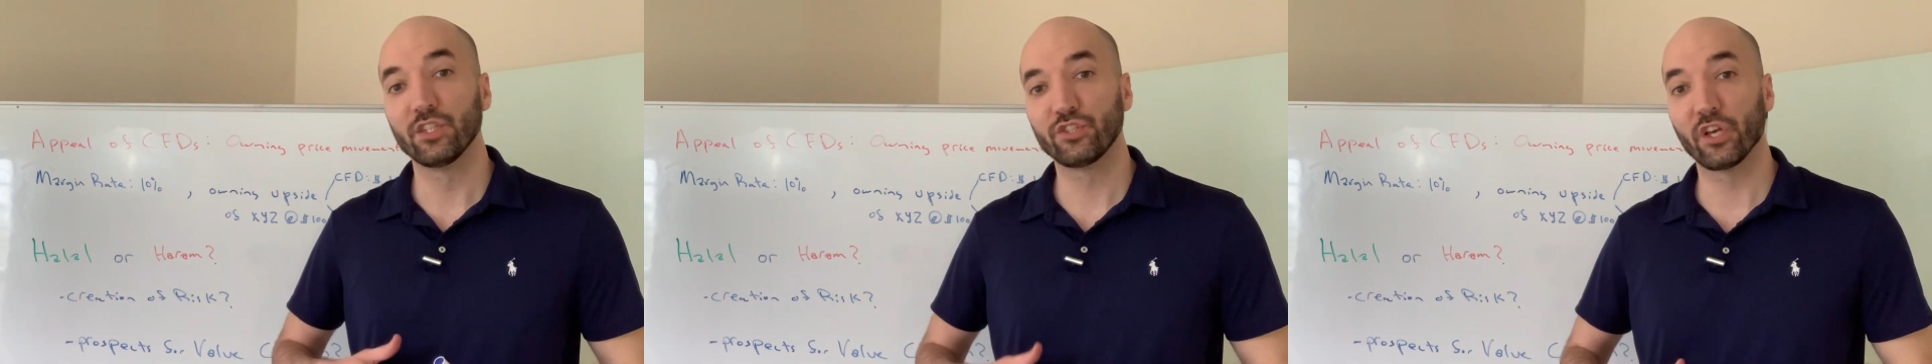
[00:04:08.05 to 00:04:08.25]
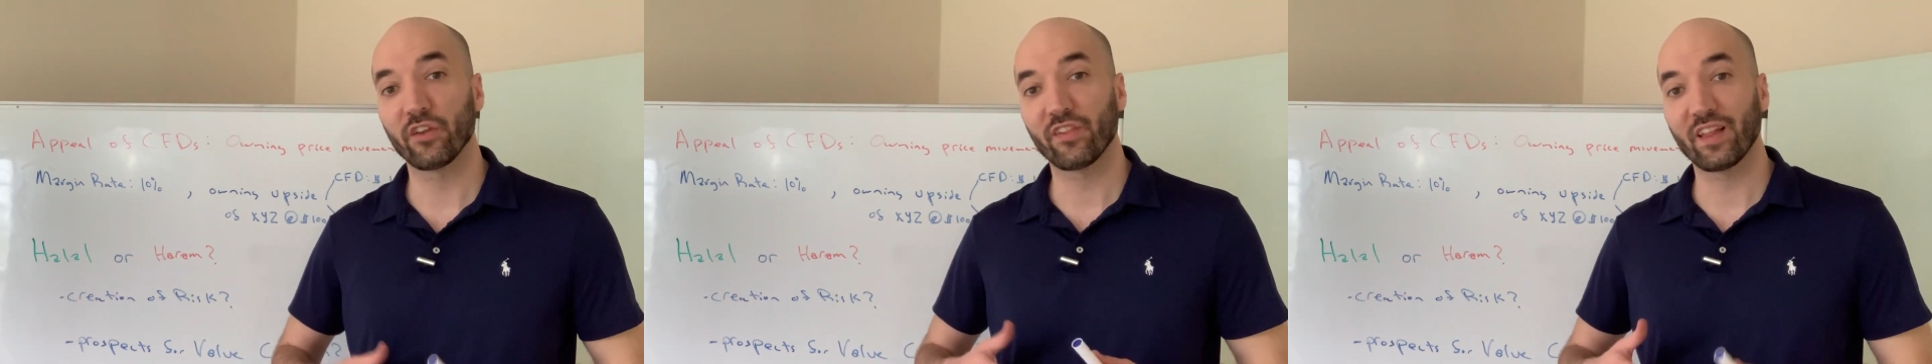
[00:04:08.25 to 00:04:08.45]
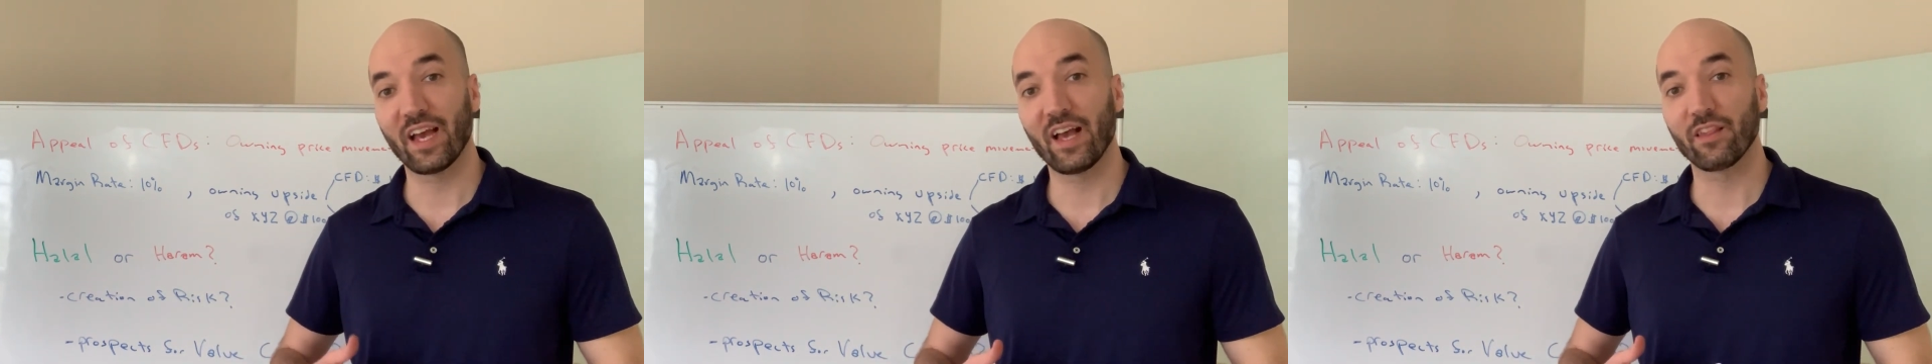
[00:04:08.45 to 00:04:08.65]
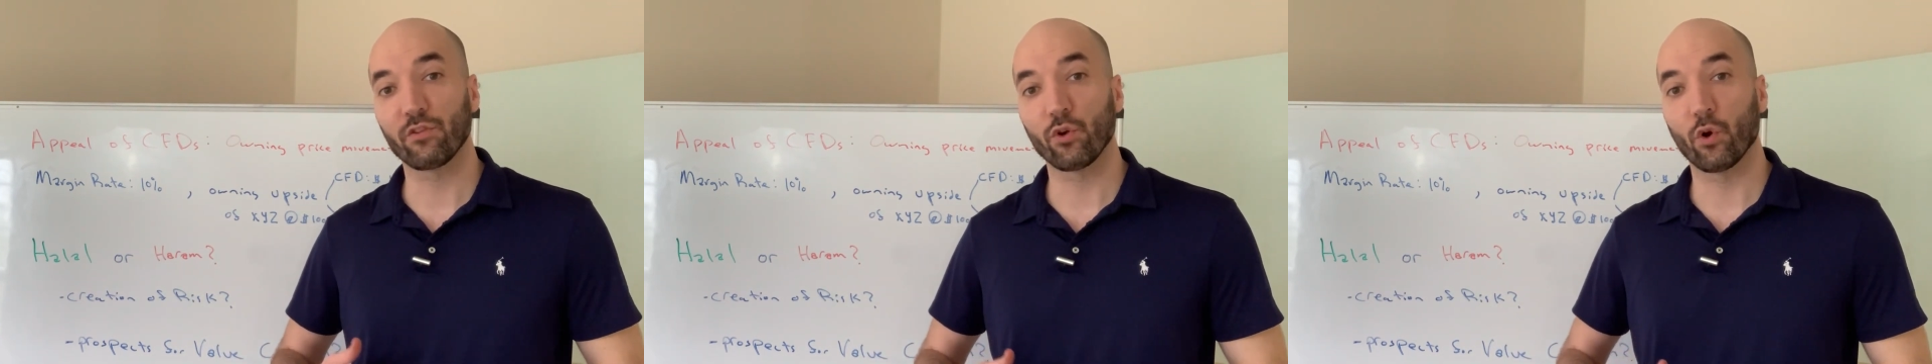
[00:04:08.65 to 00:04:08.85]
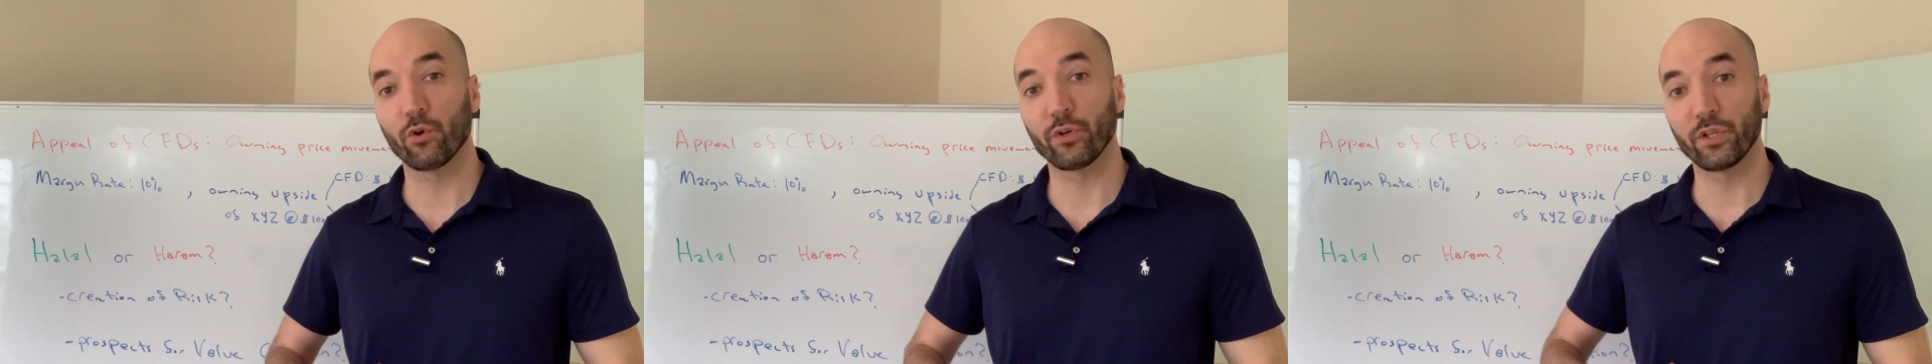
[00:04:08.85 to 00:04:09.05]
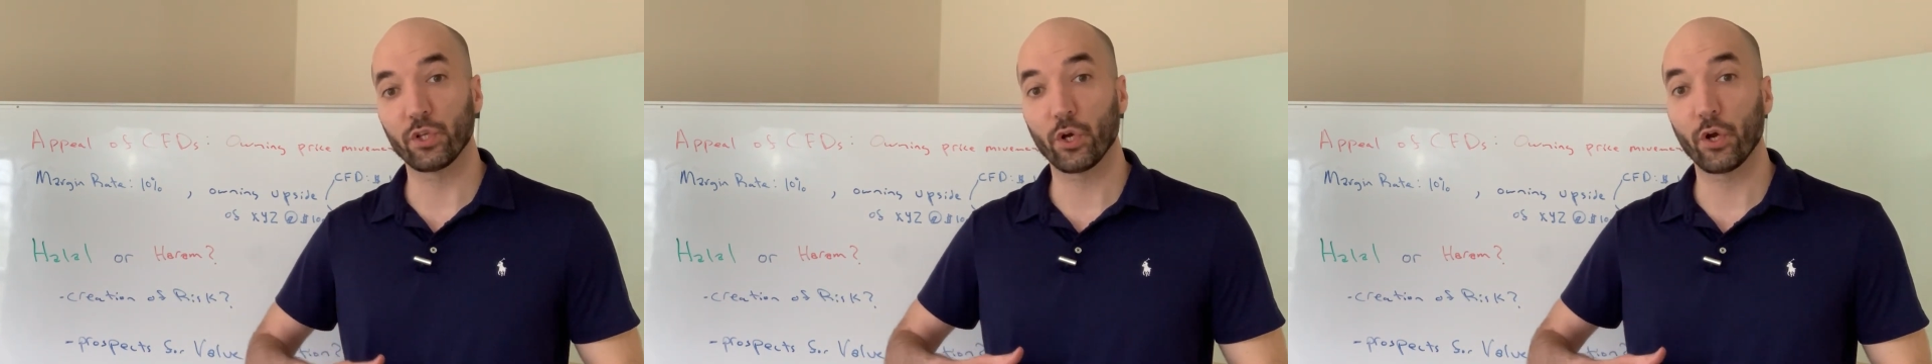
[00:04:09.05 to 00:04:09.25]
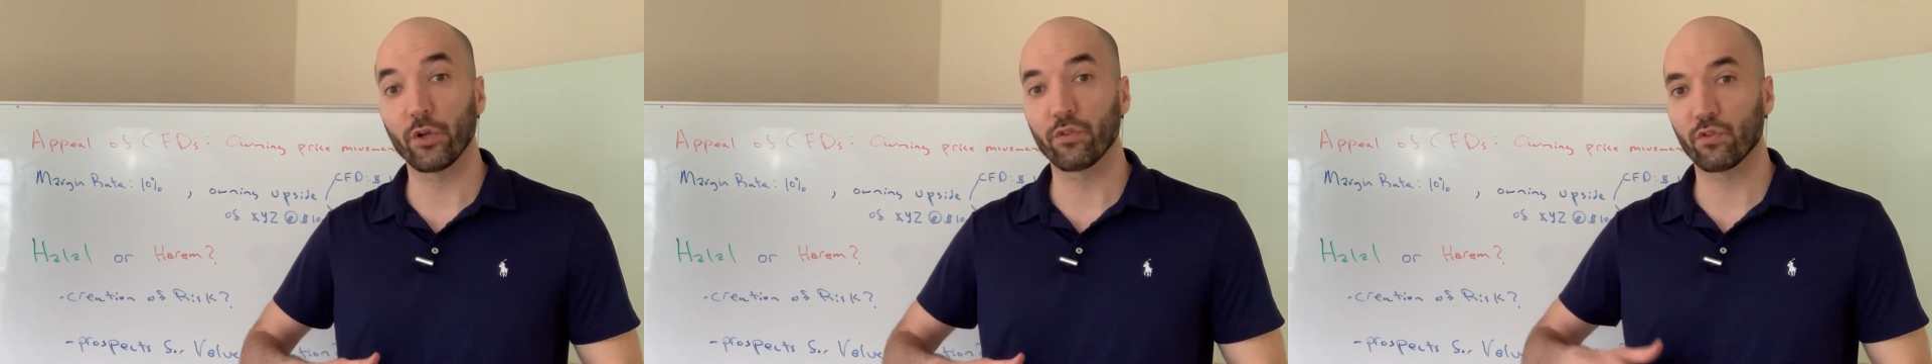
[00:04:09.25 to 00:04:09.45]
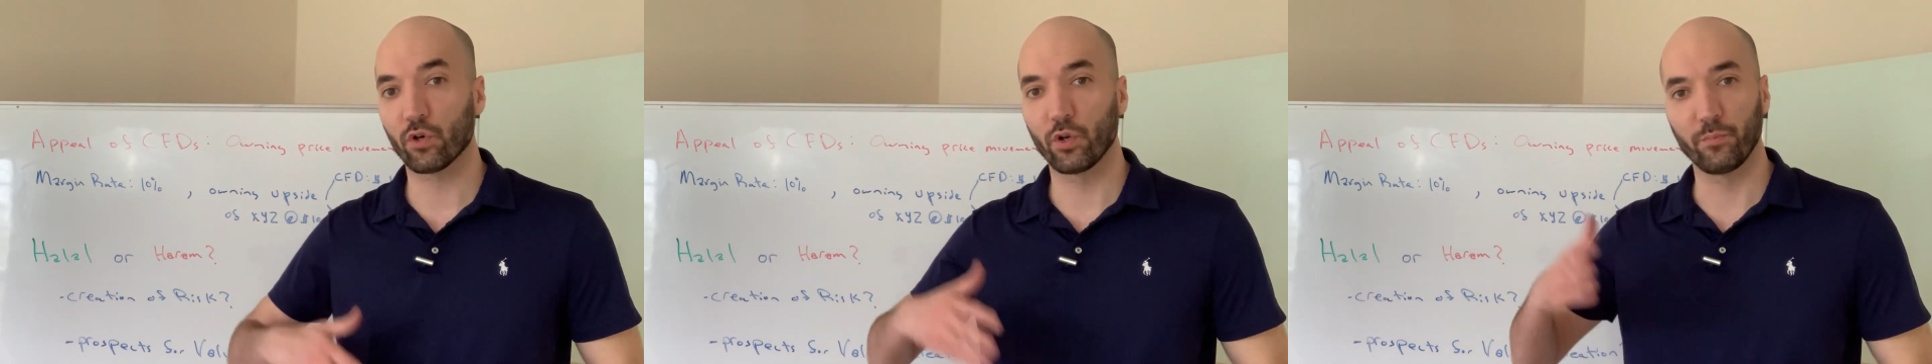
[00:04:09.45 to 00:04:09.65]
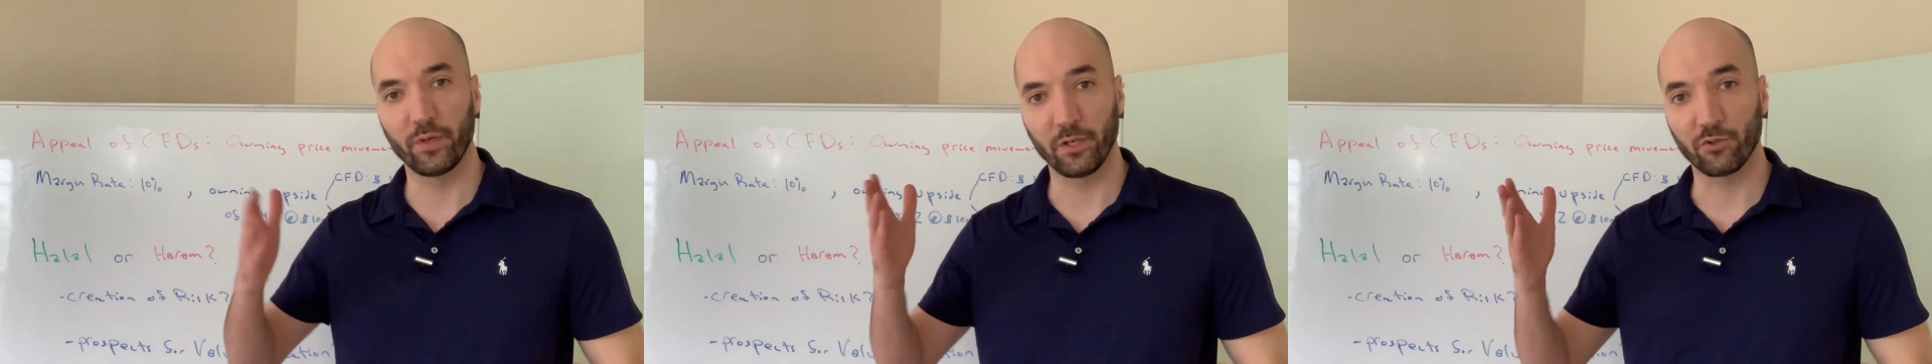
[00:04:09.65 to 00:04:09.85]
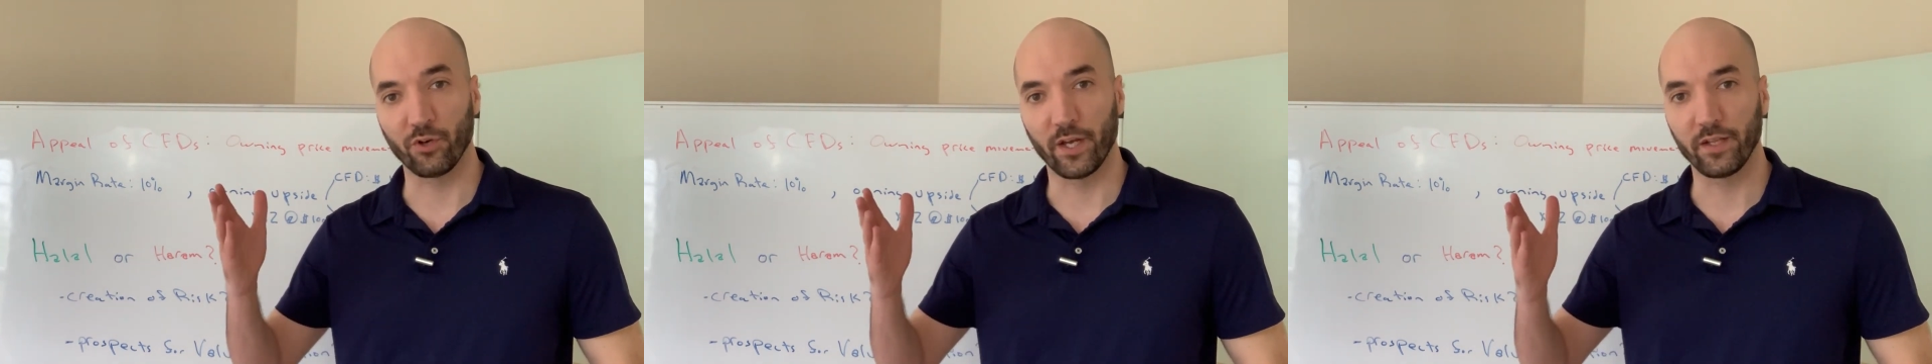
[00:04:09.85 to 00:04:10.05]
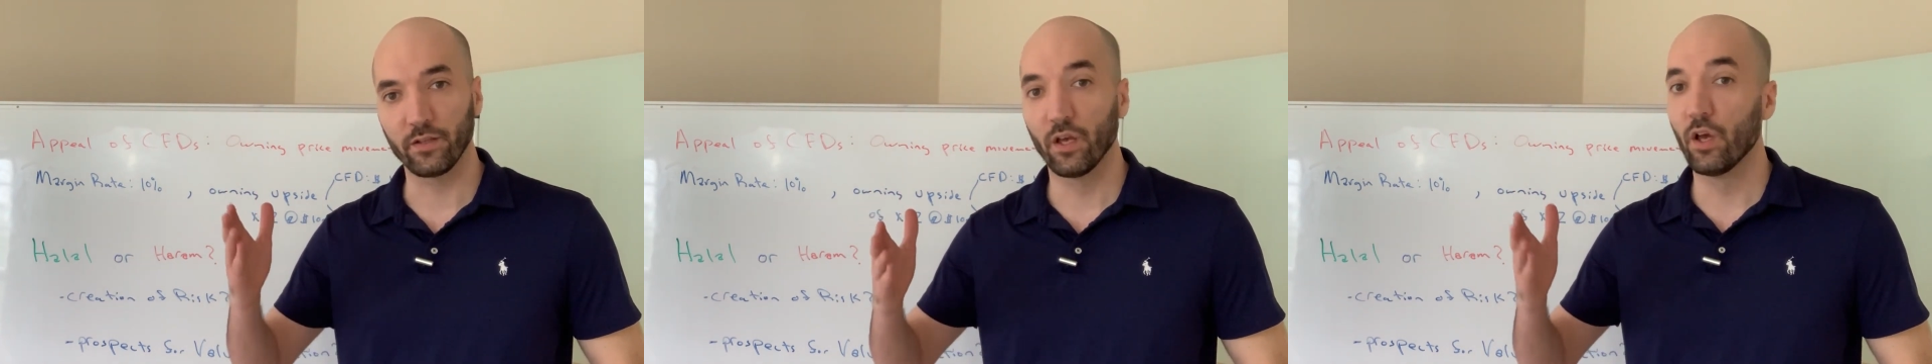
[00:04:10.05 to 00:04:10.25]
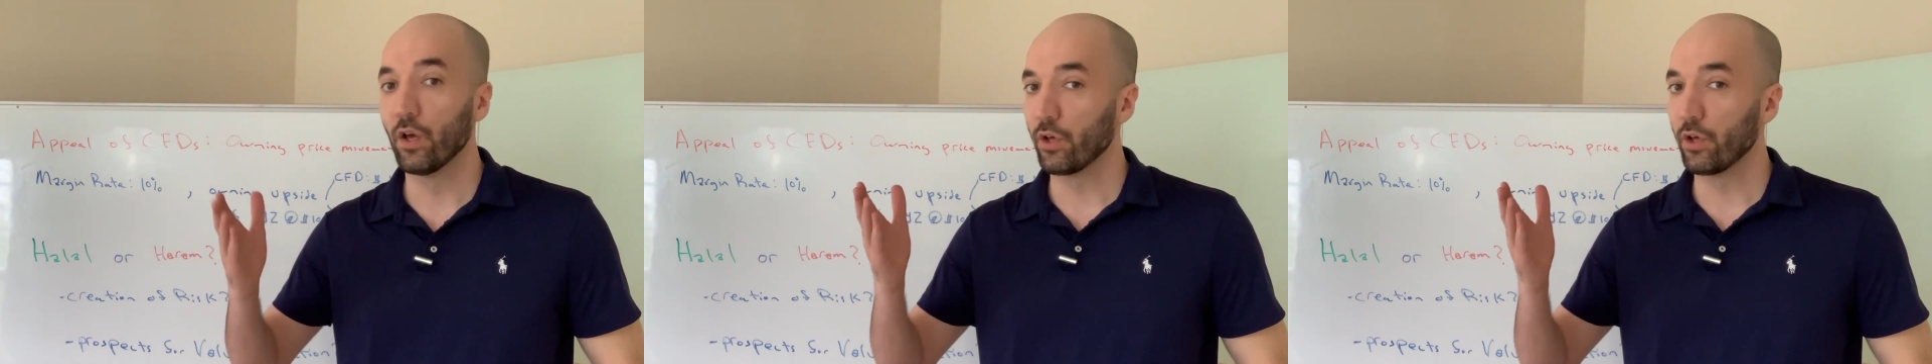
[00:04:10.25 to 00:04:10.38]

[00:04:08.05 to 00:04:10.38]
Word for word: just as your returns could be great,